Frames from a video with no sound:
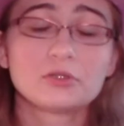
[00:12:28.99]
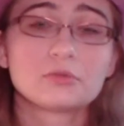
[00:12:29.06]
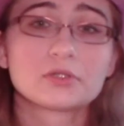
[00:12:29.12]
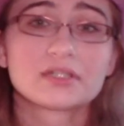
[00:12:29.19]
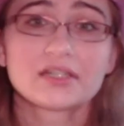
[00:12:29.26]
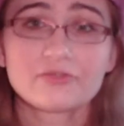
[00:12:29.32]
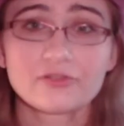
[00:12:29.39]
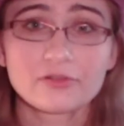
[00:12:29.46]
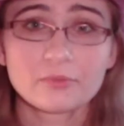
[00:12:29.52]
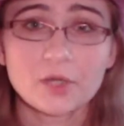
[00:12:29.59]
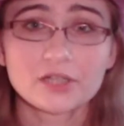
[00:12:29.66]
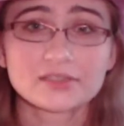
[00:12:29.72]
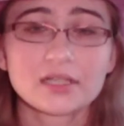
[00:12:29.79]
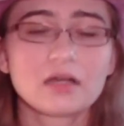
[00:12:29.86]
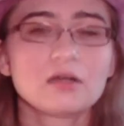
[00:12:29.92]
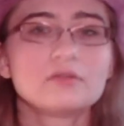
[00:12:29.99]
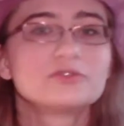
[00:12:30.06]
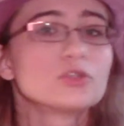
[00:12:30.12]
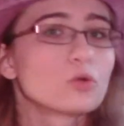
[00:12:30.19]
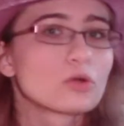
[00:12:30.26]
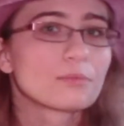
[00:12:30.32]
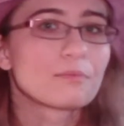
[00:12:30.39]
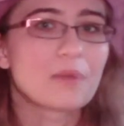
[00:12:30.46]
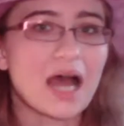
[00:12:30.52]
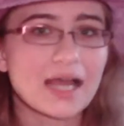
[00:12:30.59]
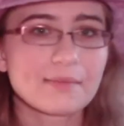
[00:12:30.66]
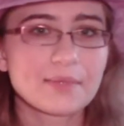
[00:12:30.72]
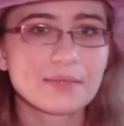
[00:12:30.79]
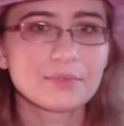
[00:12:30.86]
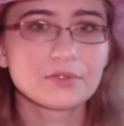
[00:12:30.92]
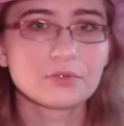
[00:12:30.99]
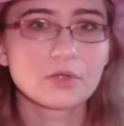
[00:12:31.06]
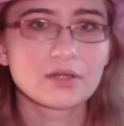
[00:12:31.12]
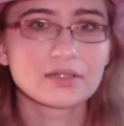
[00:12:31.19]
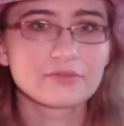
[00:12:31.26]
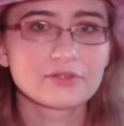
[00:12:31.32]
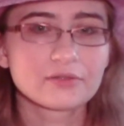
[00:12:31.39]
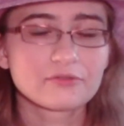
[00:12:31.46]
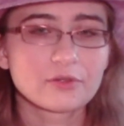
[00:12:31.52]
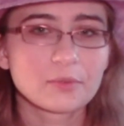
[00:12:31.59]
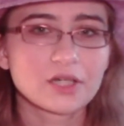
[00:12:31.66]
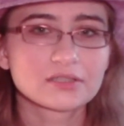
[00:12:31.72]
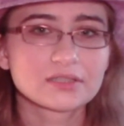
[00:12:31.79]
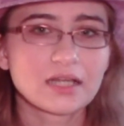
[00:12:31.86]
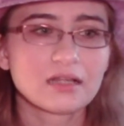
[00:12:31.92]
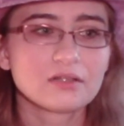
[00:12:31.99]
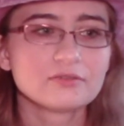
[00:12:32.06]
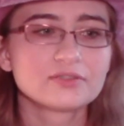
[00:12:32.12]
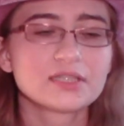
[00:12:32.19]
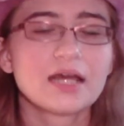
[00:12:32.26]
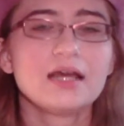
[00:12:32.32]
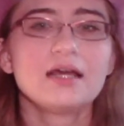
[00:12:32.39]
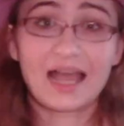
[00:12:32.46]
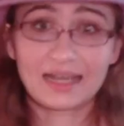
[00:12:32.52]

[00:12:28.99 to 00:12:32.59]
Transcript: who are different from ourselves or by people who are different from ourselves,